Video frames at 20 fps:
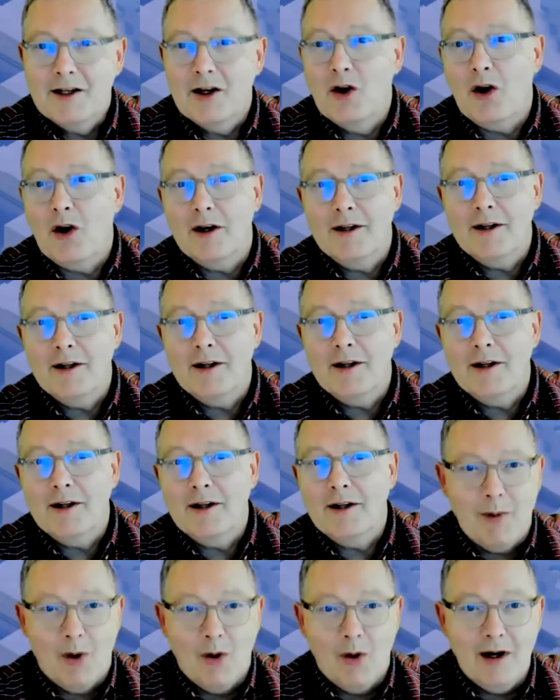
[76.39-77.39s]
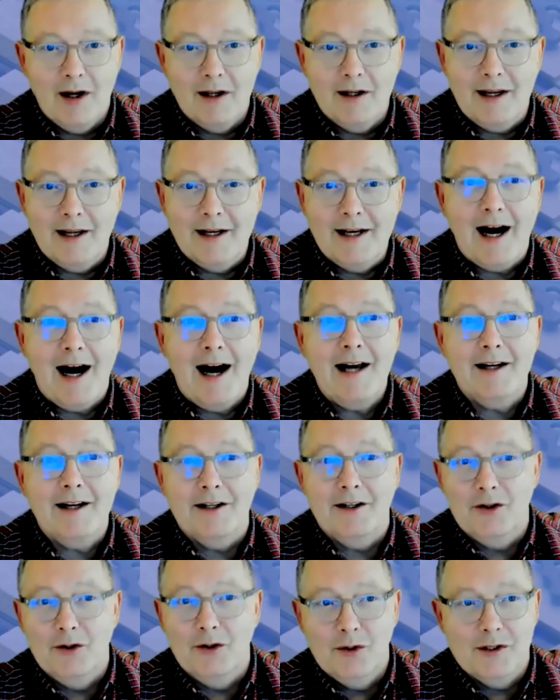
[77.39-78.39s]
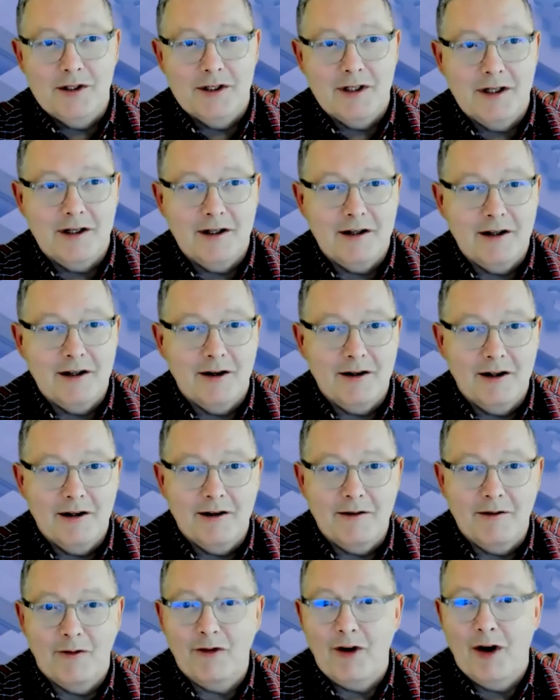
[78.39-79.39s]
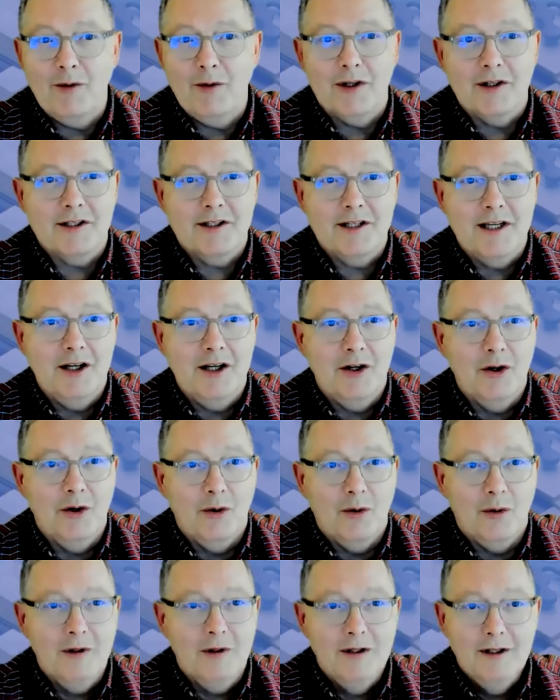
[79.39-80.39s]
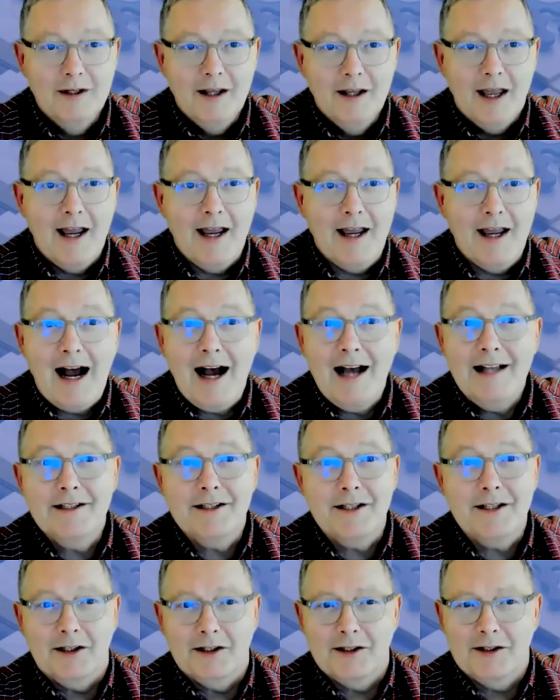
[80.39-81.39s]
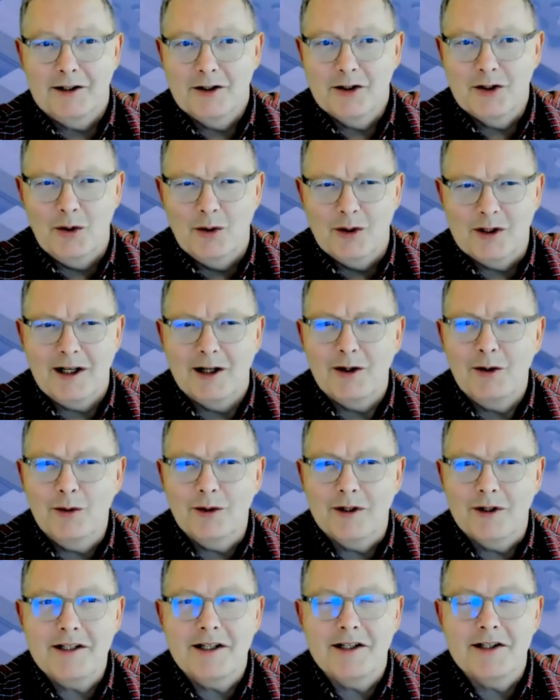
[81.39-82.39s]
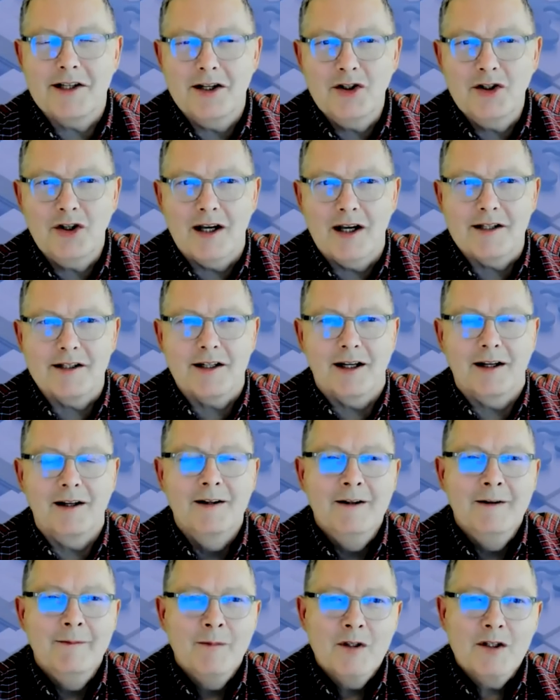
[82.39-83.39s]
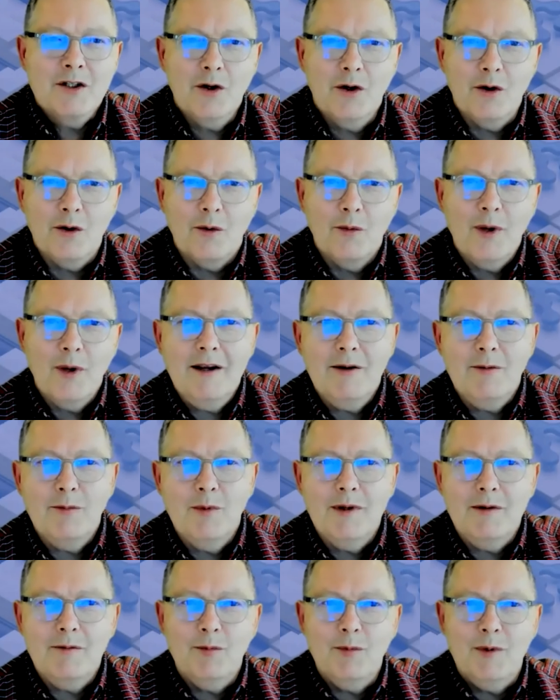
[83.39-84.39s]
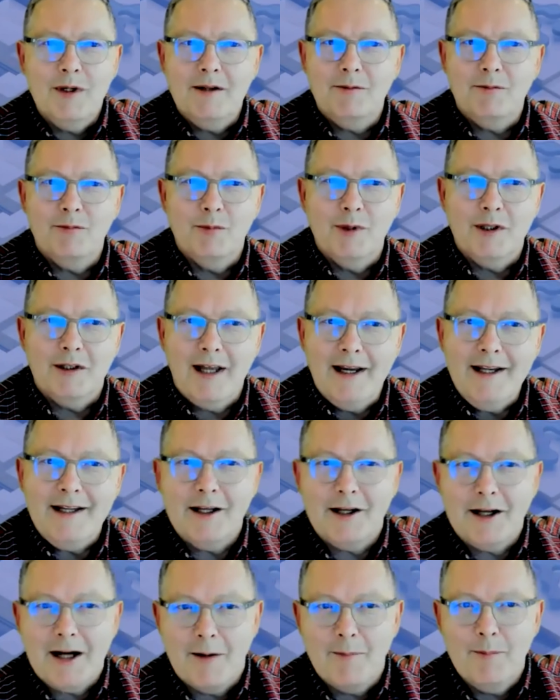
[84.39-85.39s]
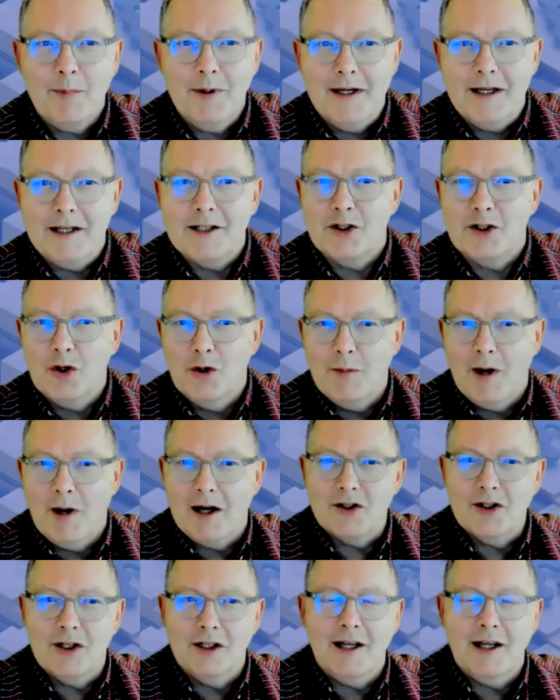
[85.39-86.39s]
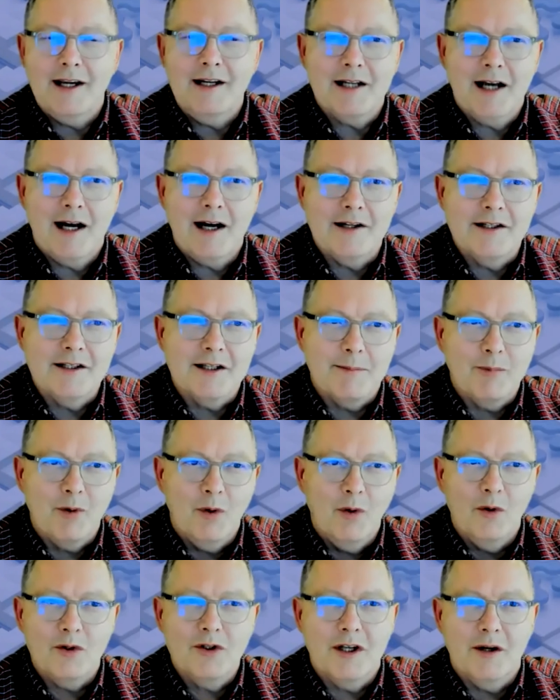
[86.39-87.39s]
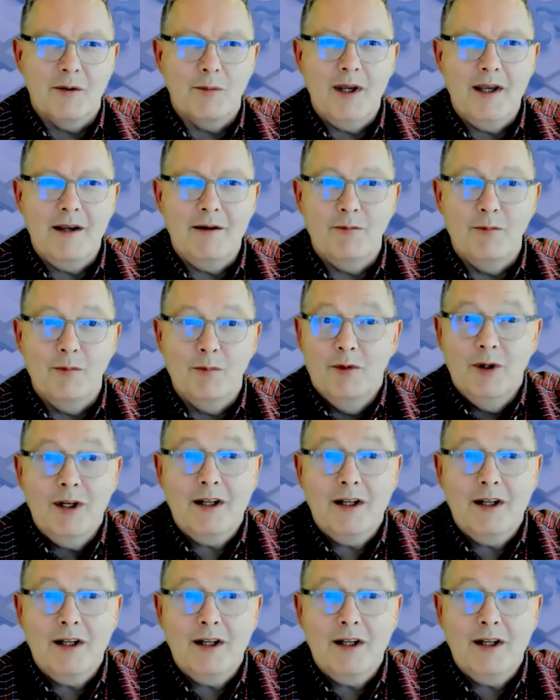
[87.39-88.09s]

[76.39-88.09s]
got on the chatbot, and Aaron, who's the founder CEO, answered. So it's like, oh, this is interesting. So we liked the company so much and liked Aaron's approach that we've